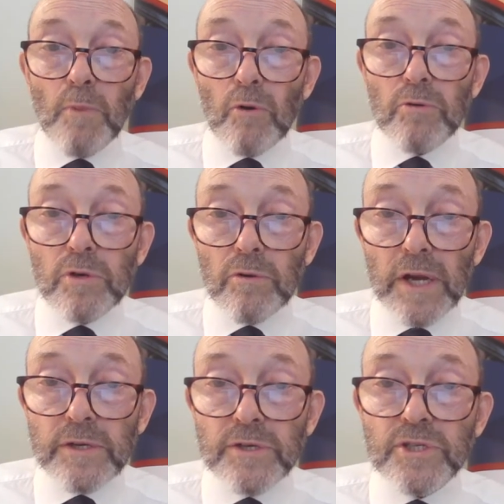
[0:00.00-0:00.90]
moral
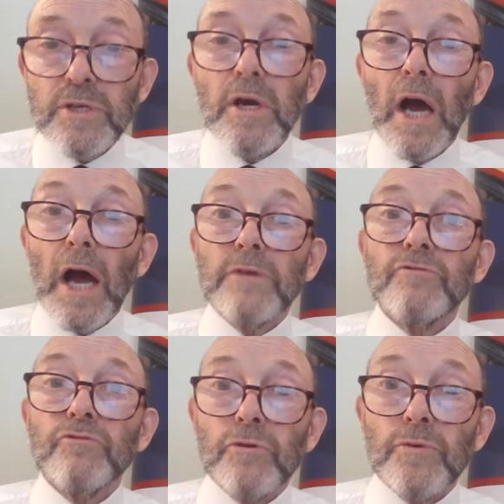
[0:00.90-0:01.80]
correctness,
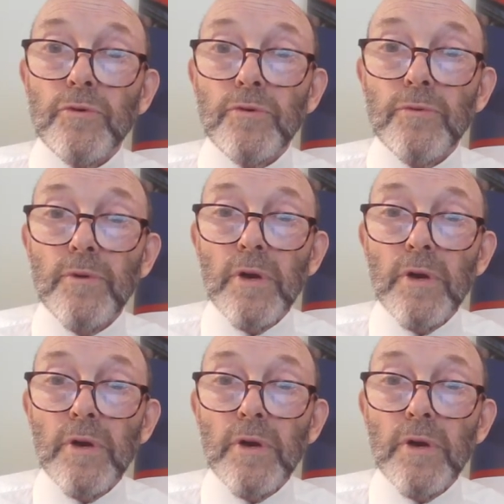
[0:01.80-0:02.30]
and truth.